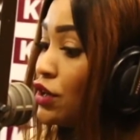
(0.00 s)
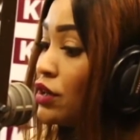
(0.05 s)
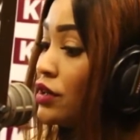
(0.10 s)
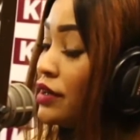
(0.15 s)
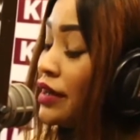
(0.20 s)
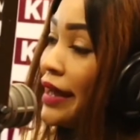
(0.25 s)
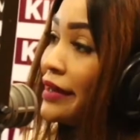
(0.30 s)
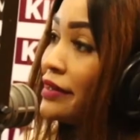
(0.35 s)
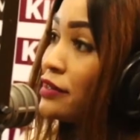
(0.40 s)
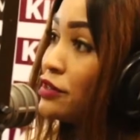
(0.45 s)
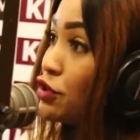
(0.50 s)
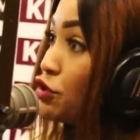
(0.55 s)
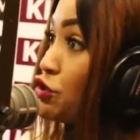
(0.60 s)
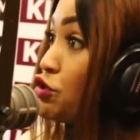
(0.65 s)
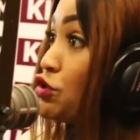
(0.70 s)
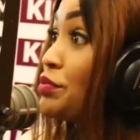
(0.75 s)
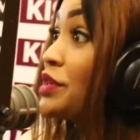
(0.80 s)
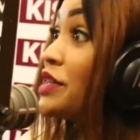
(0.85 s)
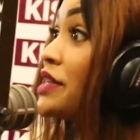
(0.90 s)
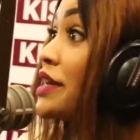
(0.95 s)
Like,
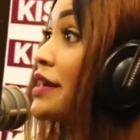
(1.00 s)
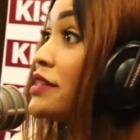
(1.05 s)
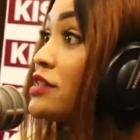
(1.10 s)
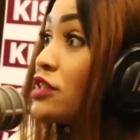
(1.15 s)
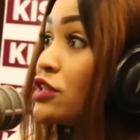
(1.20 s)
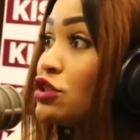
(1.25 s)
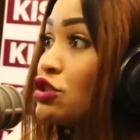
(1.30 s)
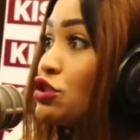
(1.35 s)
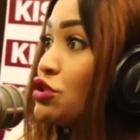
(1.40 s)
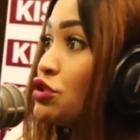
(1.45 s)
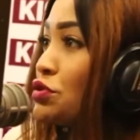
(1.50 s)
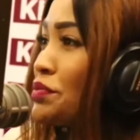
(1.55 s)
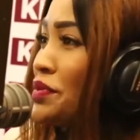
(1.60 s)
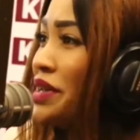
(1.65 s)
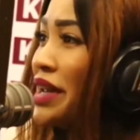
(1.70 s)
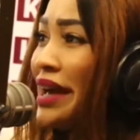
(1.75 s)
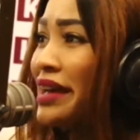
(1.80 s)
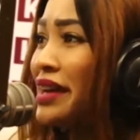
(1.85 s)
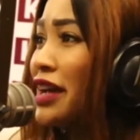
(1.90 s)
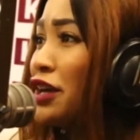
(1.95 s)
social media is just social
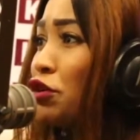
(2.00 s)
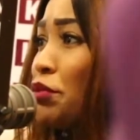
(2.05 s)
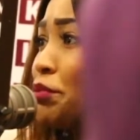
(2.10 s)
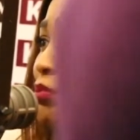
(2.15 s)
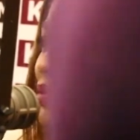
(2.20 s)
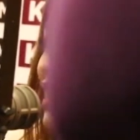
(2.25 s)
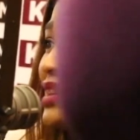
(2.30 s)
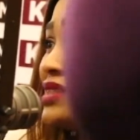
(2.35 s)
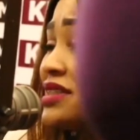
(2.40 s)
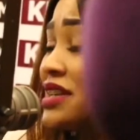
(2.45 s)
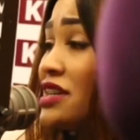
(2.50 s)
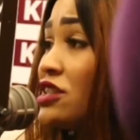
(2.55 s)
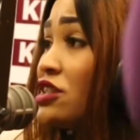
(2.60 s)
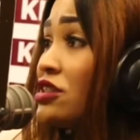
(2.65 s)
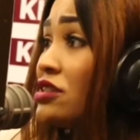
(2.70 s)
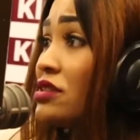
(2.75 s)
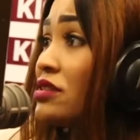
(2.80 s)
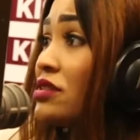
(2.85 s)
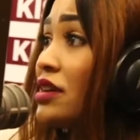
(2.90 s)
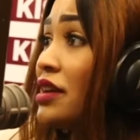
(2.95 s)
media, and I don't pay
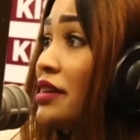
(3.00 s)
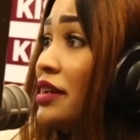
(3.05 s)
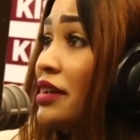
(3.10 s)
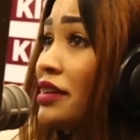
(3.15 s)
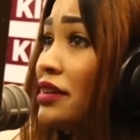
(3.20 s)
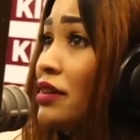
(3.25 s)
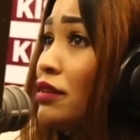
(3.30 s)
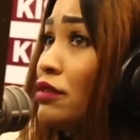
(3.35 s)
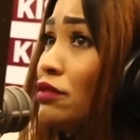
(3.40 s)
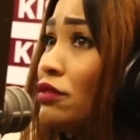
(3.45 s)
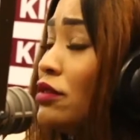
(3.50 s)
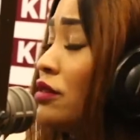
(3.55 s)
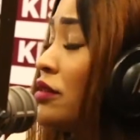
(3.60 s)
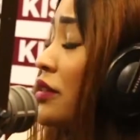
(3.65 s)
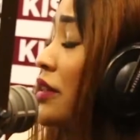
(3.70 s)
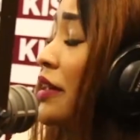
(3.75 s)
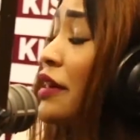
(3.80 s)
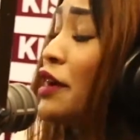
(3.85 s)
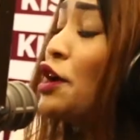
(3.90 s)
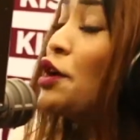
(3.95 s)
attention to that. And
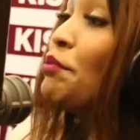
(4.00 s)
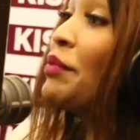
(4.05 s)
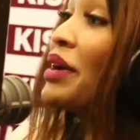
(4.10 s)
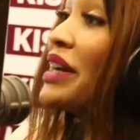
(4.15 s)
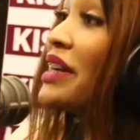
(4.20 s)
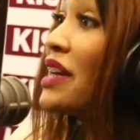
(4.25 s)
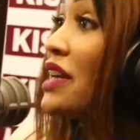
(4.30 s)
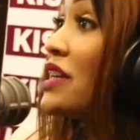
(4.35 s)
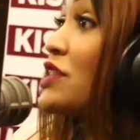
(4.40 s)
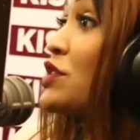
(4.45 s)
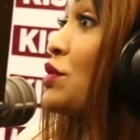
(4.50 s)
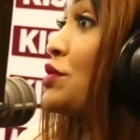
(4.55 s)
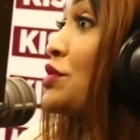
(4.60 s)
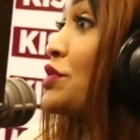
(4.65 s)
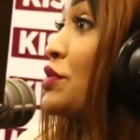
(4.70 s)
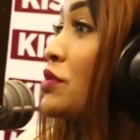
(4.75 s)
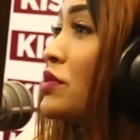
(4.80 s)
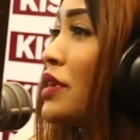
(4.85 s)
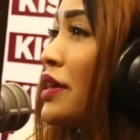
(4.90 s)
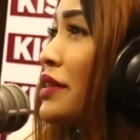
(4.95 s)
look, my kids
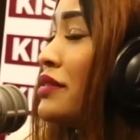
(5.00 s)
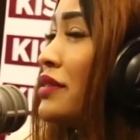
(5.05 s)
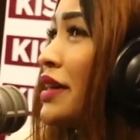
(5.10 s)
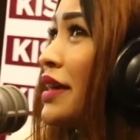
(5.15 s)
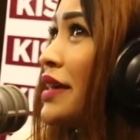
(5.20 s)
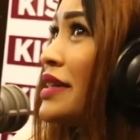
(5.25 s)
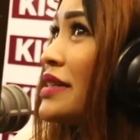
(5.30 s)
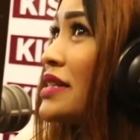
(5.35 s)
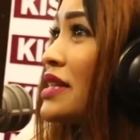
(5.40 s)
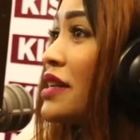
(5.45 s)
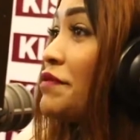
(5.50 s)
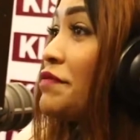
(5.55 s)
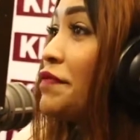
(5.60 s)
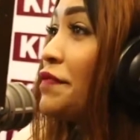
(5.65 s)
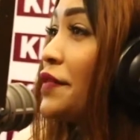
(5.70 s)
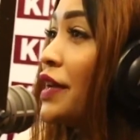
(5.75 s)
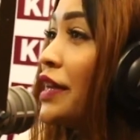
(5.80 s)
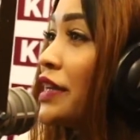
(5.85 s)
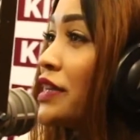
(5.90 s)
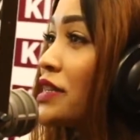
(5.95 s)
also, there isn't a
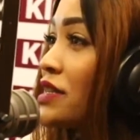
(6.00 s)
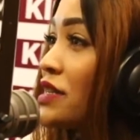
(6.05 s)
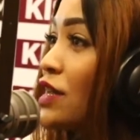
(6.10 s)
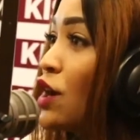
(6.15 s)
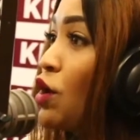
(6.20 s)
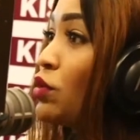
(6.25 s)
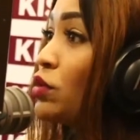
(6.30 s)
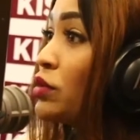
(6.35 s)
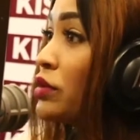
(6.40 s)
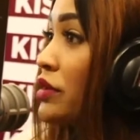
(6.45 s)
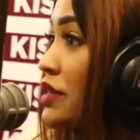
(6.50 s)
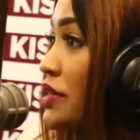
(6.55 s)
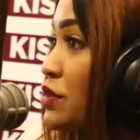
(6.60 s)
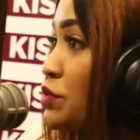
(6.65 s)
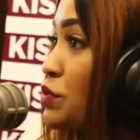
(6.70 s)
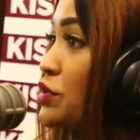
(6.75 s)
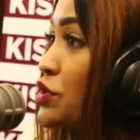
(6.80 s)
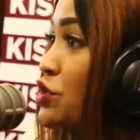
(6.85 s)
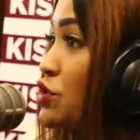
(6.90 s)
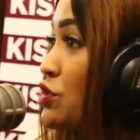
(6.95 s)
feeling to say, oh, this
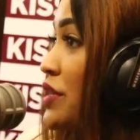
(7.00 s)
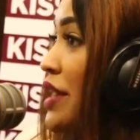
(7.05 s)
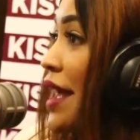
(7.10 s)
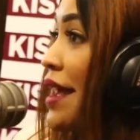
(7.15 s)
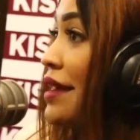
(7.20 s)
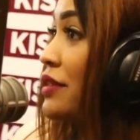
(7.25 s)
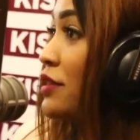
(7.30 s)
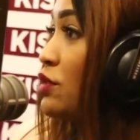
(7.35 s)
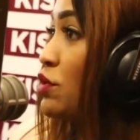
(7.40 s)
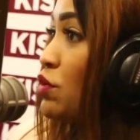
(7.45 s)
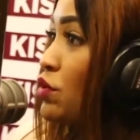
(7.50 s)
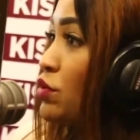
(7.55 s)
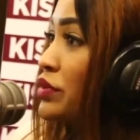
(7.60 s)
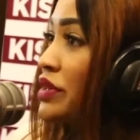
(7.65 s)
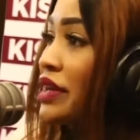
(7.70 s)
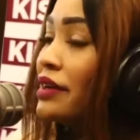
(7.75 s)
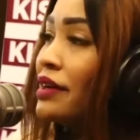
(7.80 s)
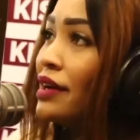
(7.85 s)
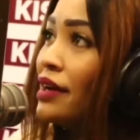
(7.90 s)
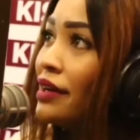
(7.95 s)
was your daddy, or
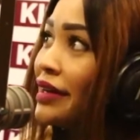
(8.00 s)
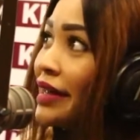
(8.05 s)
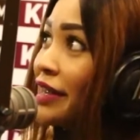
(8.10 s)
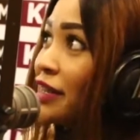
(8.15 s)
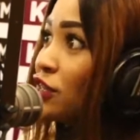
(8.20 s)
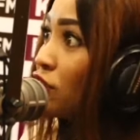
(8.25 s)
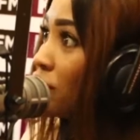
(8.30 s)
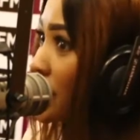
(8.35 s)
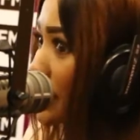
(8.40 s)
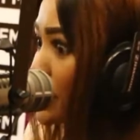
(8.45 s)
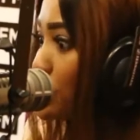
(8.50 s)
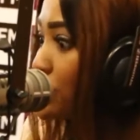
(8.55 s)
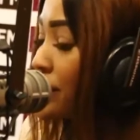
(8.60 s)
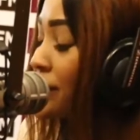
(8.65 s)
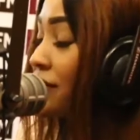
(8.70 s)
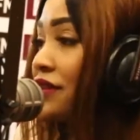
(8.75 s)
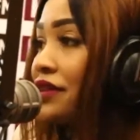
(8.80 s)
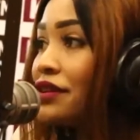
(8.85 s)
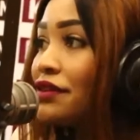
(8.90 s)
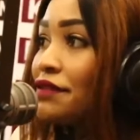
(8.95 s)
they
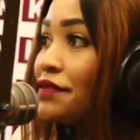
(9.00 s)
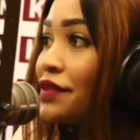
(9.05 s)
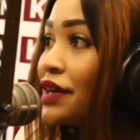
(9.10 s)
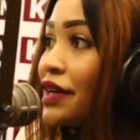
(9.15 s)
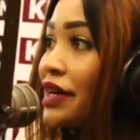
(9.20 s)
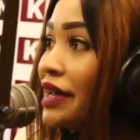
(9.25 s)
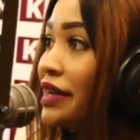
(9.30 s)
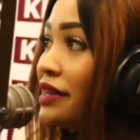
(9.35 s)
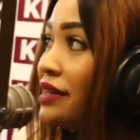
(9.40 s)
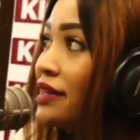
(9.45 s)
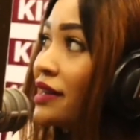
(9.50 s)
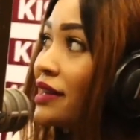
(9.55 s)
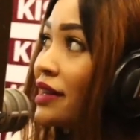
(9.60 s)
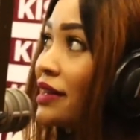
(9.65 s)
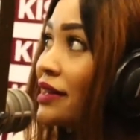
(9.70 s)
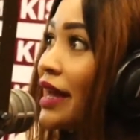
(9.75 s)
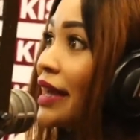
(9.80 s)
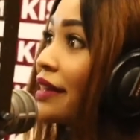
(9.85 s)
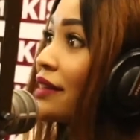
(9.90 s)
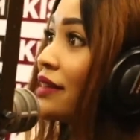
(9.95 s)
treat Tifa and
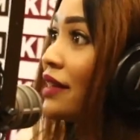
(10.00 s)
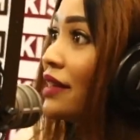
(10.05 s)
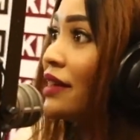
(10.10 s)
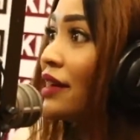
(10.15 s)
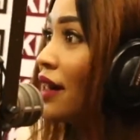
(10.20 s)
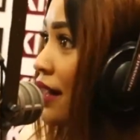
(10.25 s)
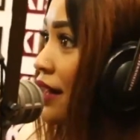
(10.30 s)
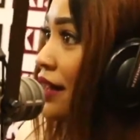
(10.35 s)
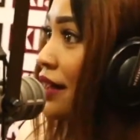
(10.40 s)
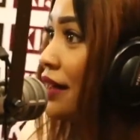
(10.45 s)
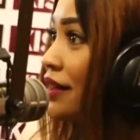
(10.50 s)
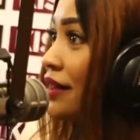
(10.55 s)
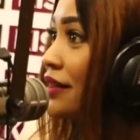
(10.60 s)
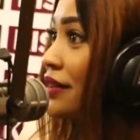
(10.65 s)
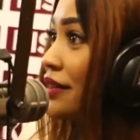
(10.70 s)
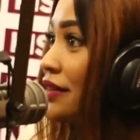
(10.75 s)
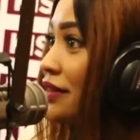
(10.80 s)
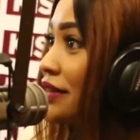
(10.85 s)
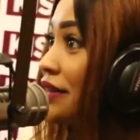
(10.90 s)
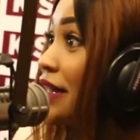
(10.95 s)
Nilan like they are
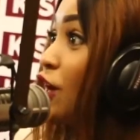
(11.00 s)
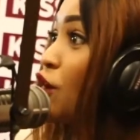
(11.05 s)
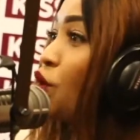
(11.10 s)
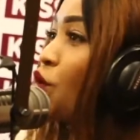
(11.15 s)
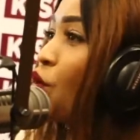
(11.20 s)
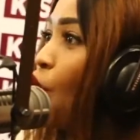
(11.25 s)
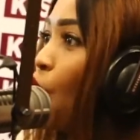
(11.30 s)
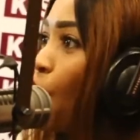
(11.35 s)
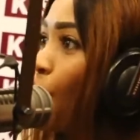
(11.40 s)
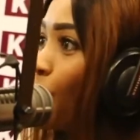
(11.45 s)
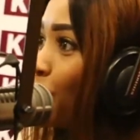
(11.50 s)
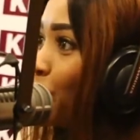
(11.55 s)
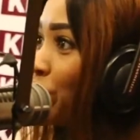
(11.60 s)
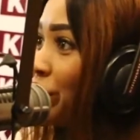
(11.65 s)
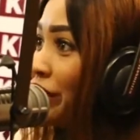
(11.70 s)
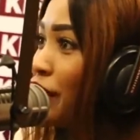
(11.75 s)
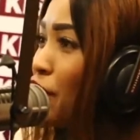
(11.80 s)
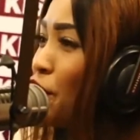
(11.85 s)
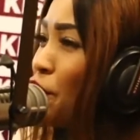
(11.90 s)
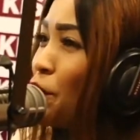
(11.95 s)
their
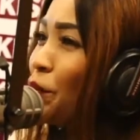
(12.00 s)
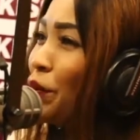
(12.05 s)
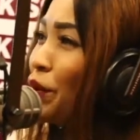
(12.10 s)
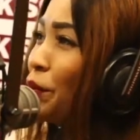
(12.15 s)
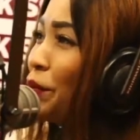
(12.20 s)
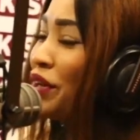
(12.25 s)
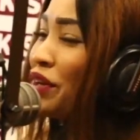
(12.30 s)
own.